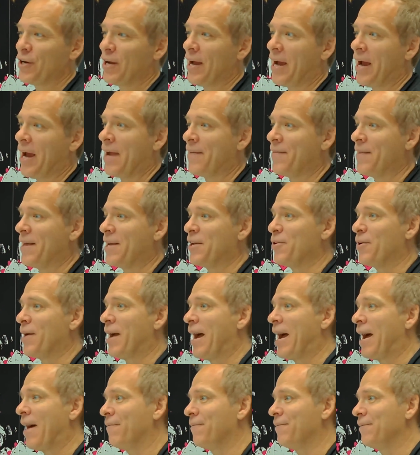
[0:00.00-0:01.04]
And then you
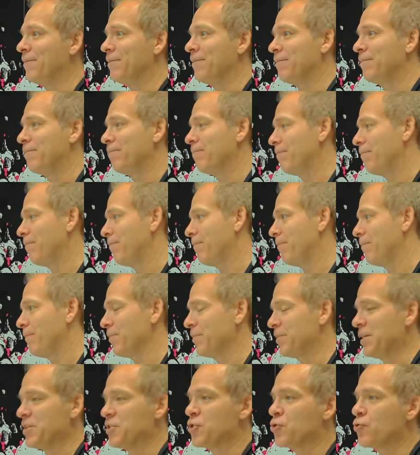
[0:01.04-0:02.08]
have
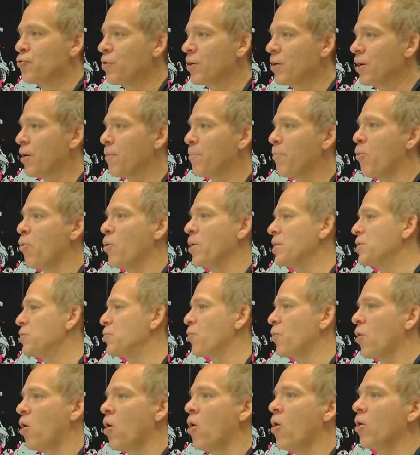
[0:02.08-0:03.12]
these trigger points
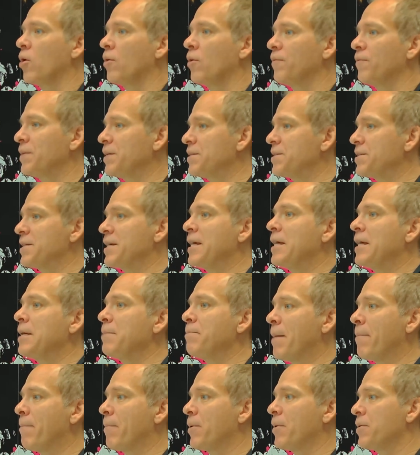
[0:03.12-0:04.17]
where all of these key
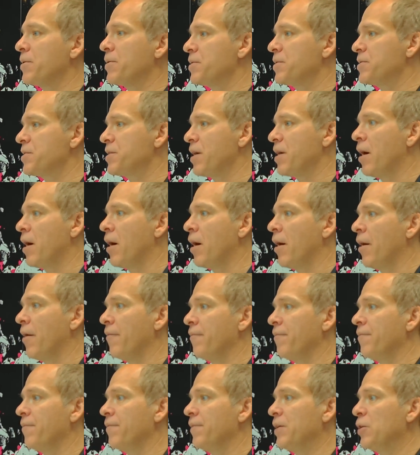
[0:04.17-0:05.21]
members
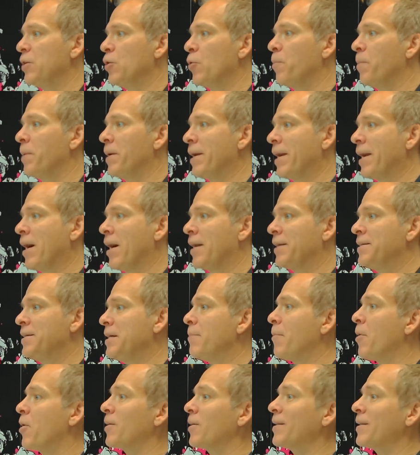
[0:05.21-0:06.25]
of the OpenAI
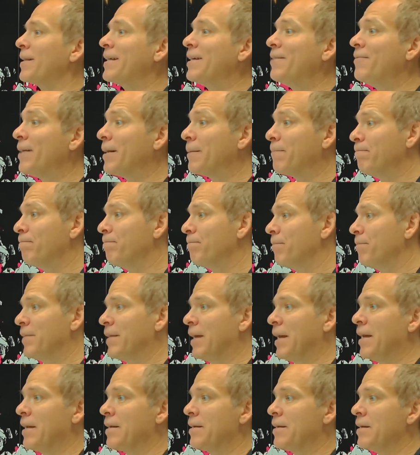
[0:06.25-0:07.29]
team are leaving.
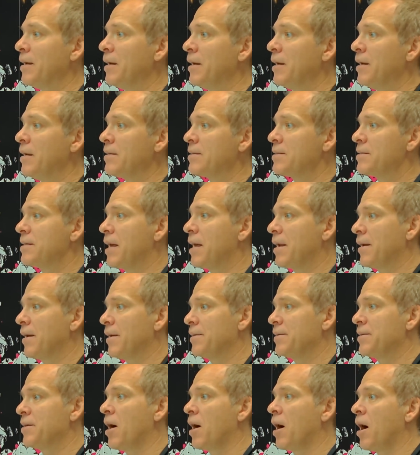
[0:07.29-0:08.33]
They had set a
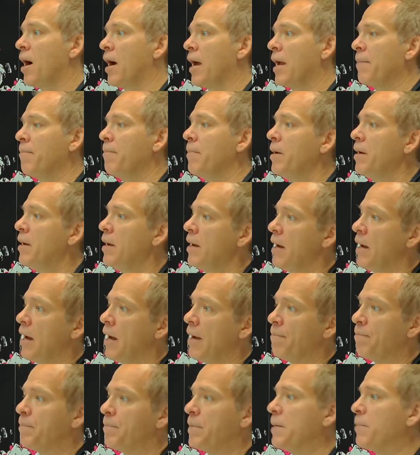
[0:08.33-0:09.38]
time
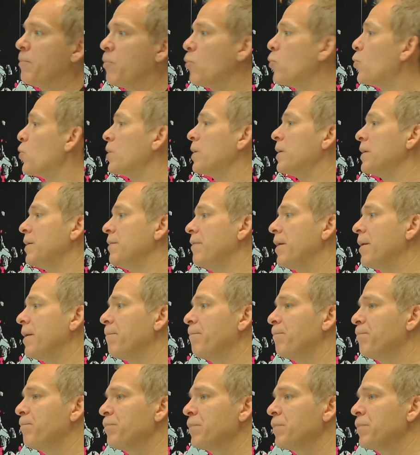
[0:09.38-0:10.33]
and people were leaving.